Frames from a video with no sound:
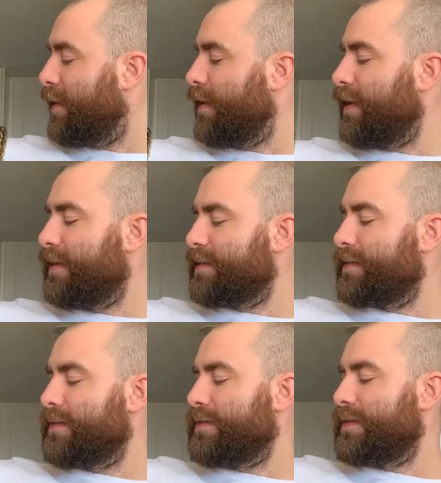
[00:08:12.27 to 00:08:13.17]
And
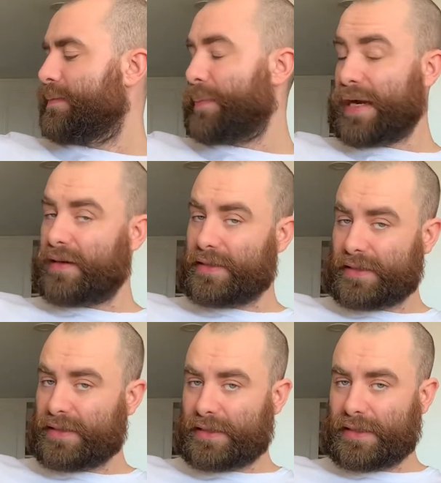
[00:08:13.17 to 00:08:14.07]
so
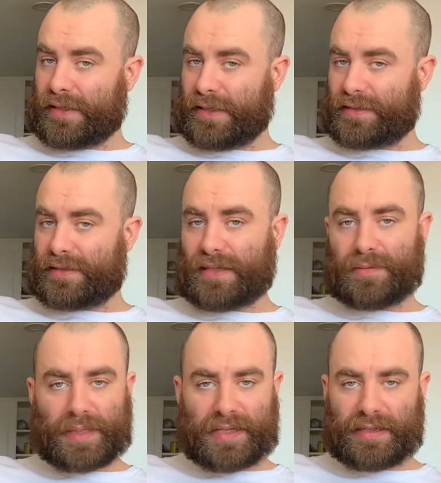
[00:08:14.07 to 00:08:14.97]
apparently it's not
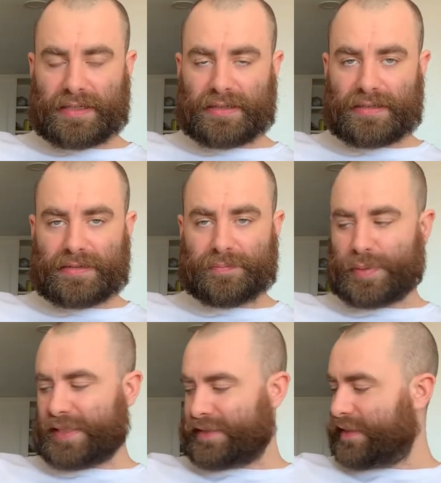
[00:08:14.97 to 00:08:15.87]
a bad thing,
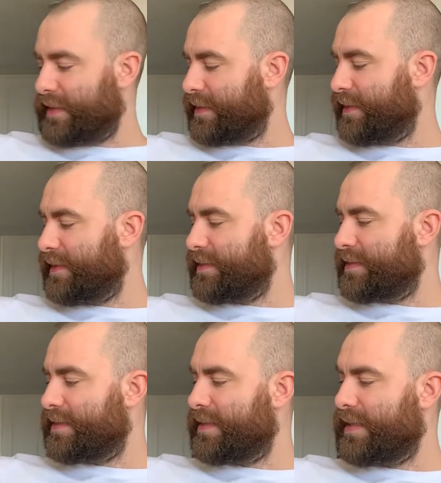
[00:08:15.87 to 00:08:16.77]
but it
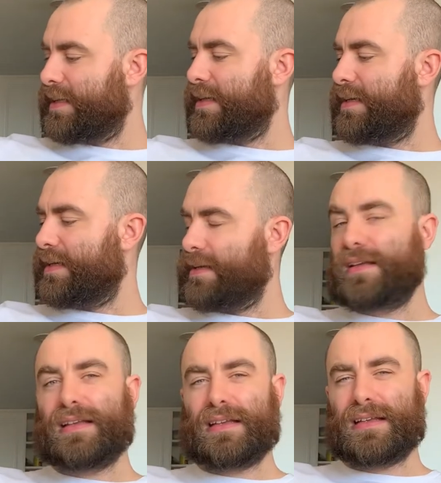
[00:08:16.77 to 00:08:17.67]
is
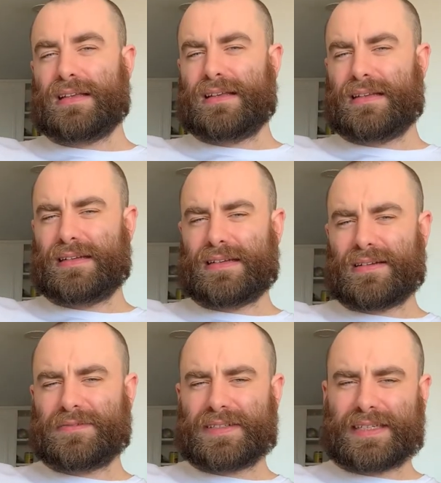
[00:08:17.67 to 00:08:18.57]

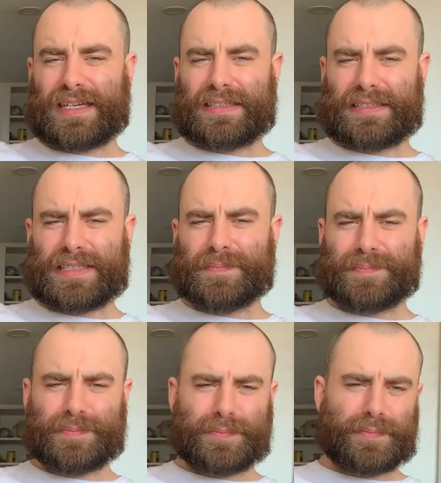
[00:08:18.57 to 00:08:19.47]
enough to kind of
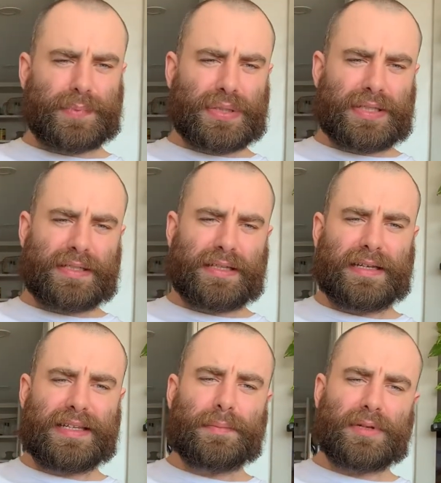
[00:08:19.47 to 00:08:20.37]
put
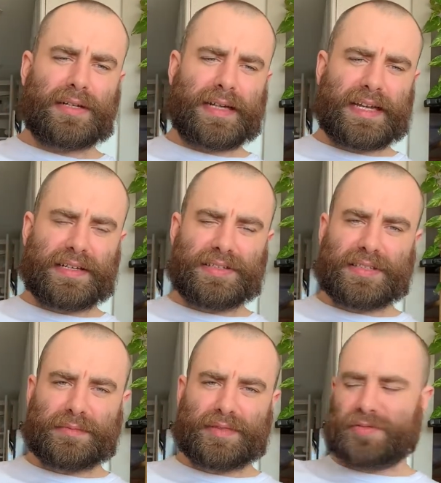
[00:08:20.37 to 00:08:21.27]
a keeper on the
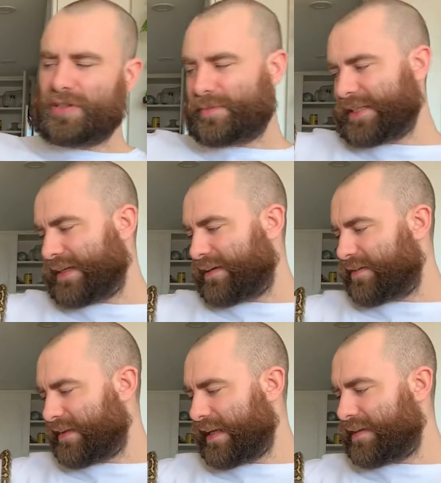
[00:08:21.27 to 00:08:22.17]
edge and be worried about the health
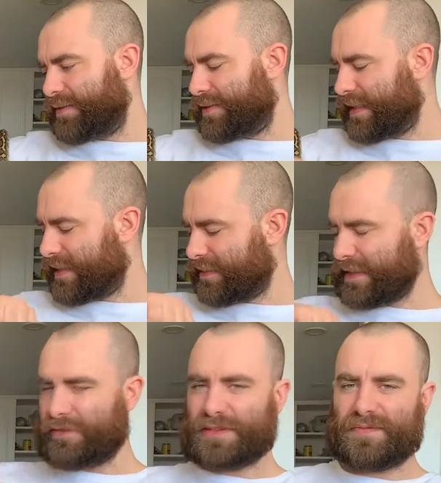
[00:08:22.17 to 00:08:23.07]
of the animal. So that
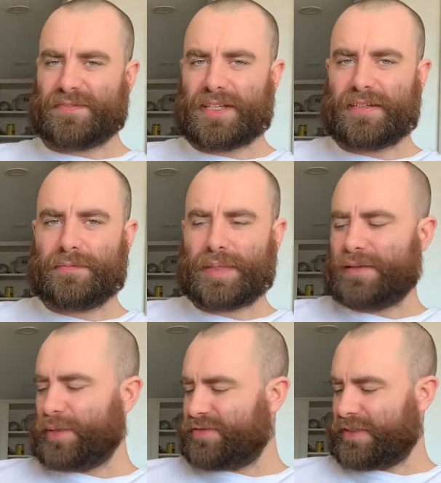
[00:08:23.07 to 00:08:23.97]
wasn't fun, but
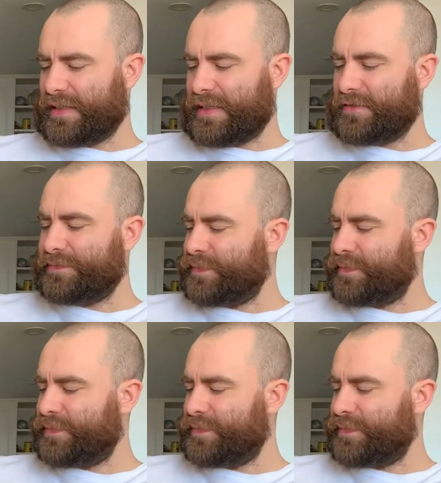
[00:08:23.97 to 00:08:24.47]
I'm over it now.